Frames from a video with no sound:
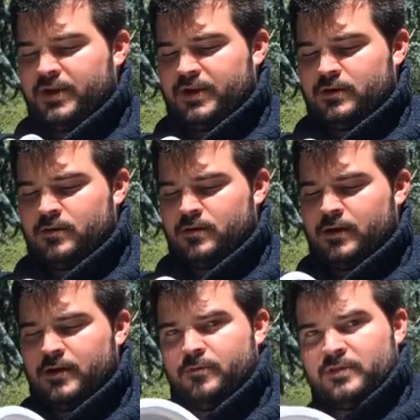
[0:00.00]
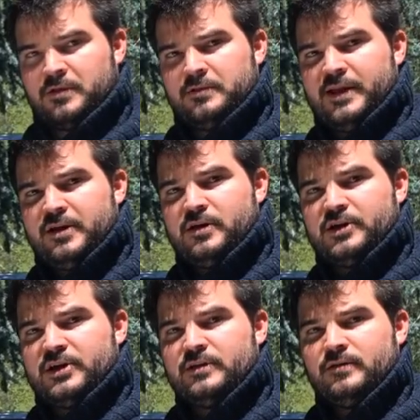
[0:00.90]
bucket uh, with a lid
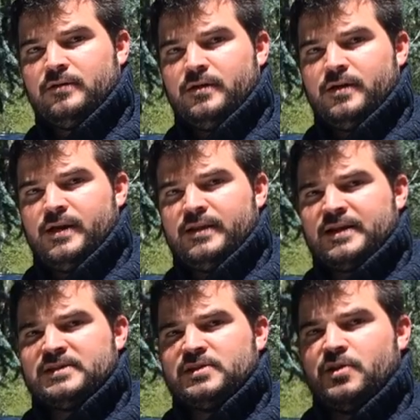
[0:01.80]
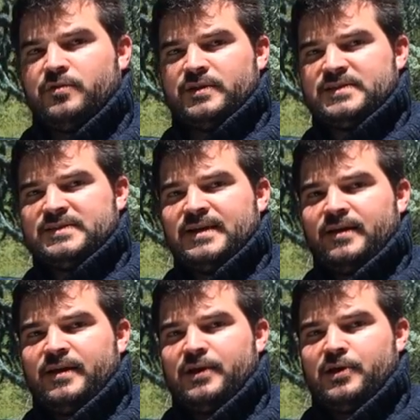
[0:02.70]
on it. And that's so you can sit
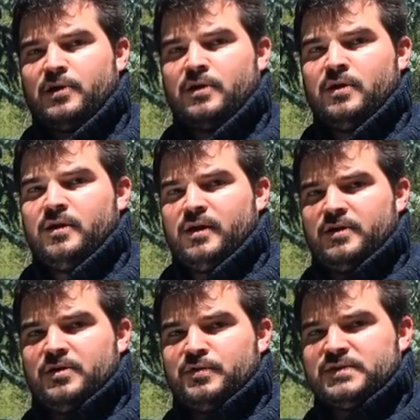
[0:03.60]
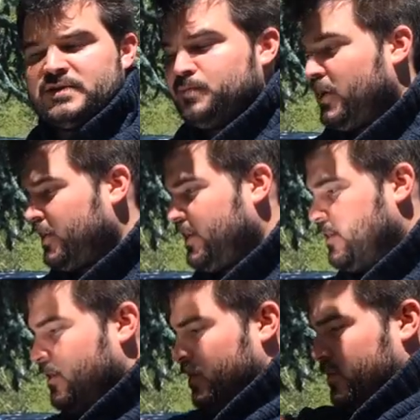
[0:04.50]
here and use this bucket
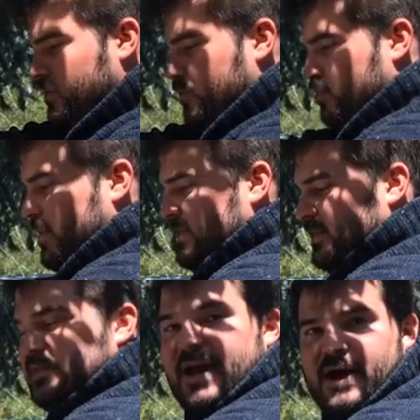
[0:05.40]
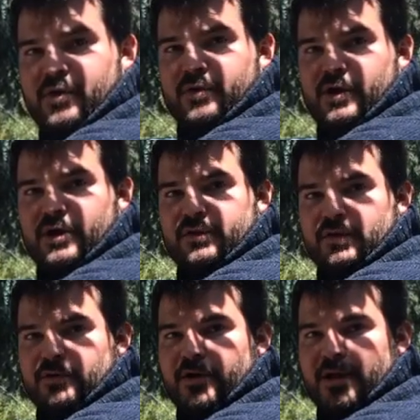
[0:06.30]
to press down on
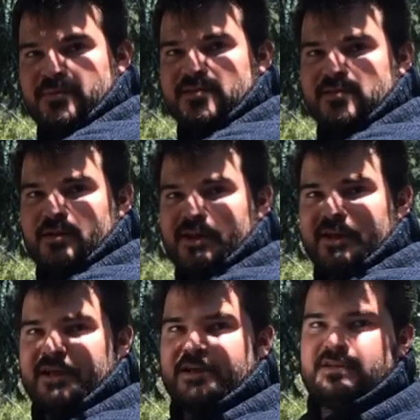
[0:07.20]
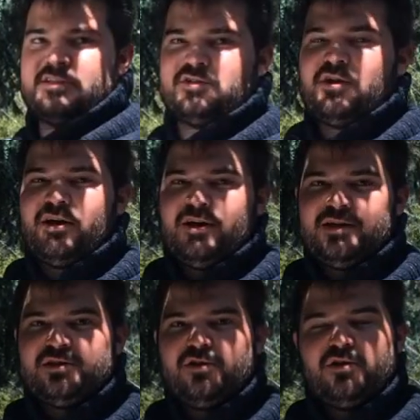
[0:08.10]
the grapes. And it's a lot
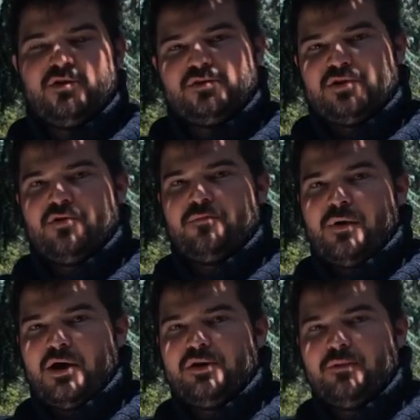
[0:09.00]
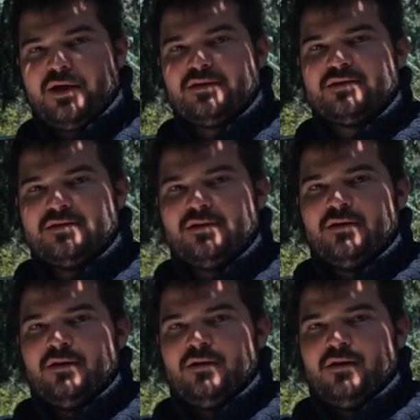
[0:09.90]
easier to use your own body weight.
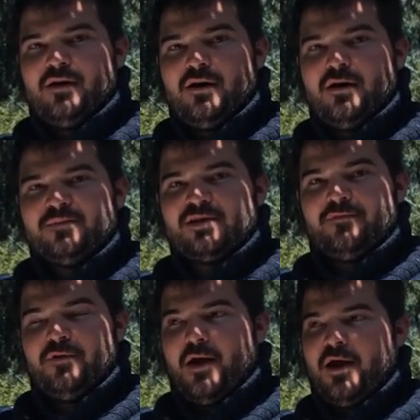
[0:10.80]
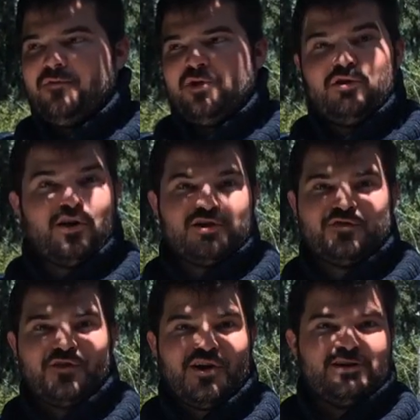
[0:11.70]
Um, so if you have any large
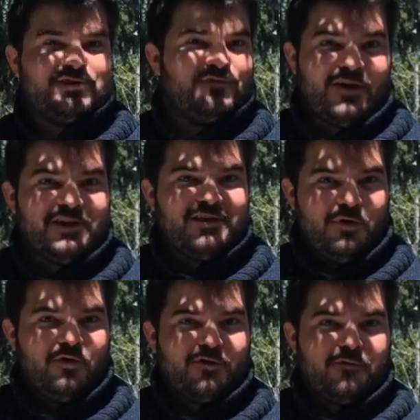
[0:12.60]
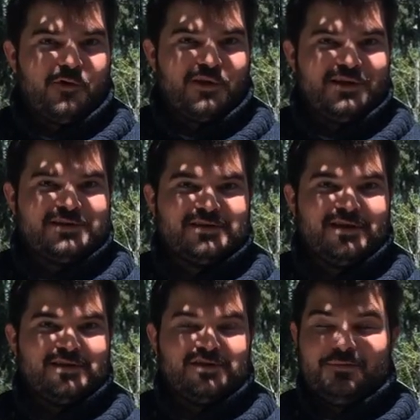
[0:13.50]
friends, invite them over for this
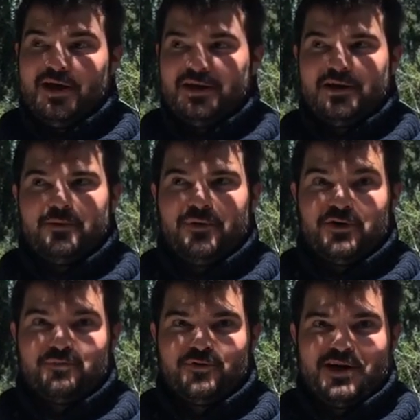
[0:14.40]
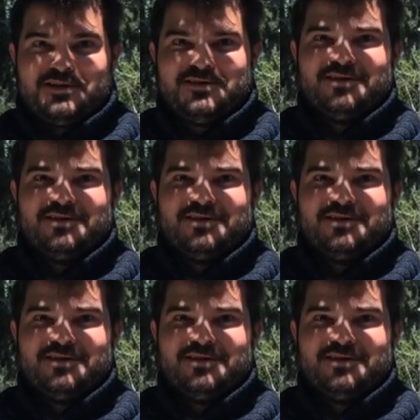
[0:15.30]
because you might get a better press.